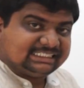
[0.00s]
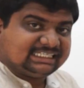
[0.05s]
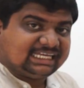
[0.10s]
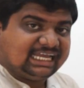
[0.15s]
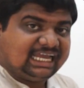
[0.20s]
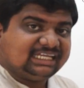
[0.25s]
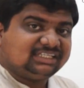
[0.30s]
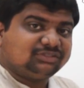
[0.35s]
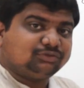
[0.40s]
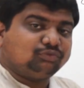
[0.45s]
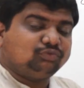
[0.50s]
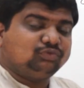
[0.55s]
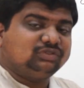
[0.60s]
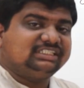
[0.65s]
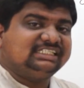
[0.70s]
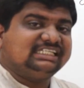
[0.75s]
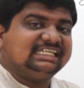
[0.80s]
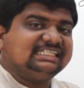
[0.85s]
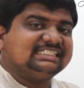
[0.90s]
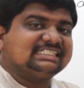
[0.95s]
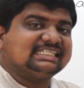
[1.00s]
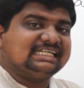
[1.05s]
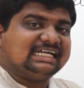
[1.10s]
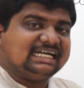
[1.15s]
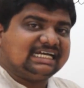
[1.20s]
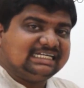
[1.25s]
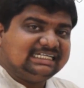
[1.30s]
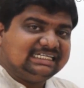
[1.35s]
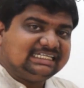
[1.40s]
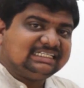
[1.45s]
charge which is
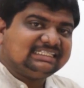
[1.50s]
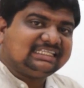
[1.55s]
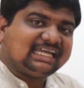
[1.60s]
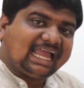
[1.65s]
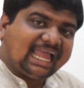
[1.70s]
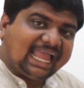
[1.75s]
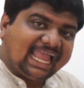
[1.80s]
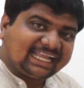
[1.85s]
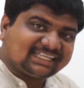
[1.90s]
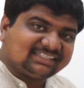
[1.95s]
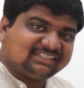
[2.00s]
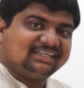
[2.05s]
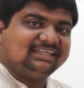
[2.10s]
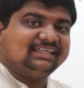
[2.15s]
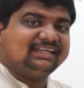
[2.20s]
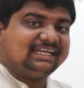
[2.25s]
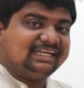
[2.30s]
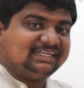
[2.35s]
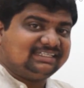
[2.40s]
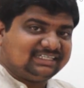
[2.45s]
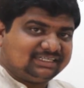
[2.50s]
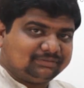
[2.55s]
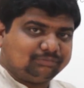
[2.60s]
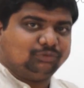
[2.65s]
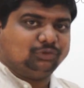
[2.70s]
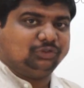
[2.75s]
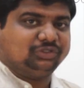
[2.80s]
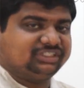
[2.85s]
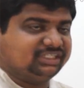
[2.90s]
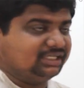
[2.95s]
under the accelerated
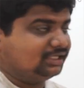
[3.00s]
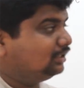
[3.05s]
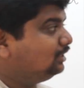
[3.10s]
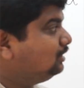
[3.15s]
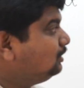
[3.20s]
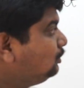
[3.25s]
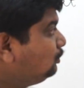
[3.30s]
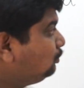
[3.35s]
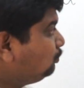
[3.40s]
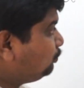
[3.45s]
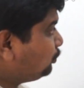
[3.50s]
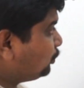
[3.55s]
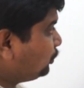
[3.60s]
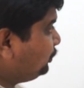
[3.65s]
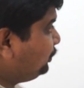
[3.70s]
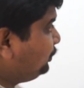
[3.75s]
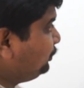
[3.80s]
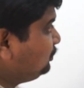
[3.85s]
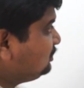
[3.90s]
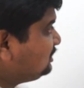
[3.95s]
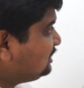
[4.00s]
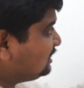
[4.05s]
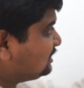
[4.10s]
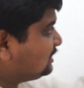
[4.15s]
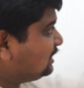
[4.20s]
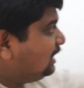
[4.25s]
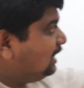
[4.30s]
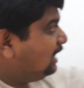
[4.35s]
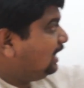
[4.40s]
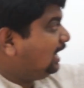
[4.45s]
motion
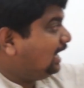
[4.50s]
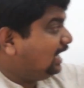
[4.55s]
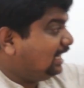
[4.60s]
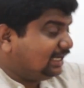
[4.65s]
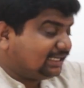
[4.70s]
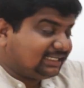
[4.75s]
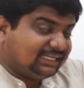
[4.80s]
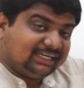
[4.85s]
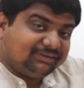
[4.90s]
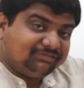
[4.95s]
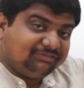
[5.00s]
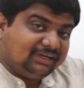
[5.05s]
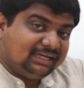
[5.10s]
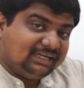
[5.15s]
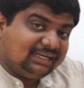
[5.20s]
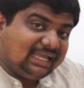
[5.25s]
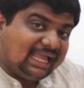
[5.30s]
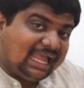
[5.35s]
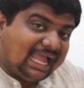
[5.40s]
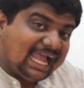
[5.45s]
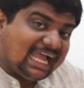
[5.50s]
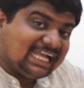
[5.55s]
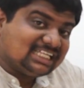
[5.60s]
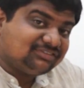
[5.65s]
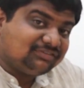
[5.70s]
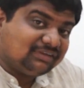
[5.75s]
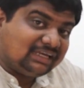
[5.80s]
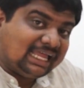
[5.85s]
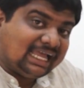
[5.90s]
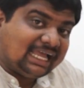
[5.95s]
produces electric field
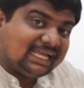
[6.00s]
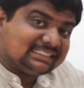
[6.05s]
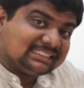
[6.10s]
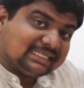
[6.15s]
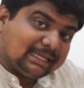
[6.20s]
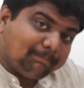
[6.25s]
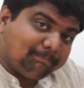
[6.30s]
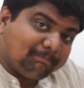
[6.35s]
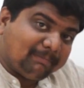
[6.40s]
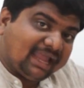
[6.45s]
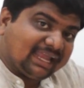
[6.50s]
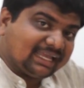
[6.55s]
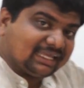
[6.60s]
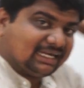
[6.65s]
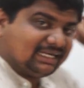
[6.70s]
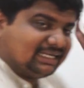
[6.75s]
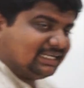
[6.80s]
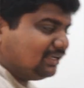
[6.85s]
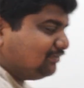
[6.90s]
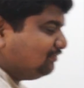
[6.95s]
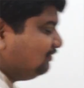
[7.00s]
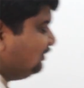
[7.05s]
as well as magnetic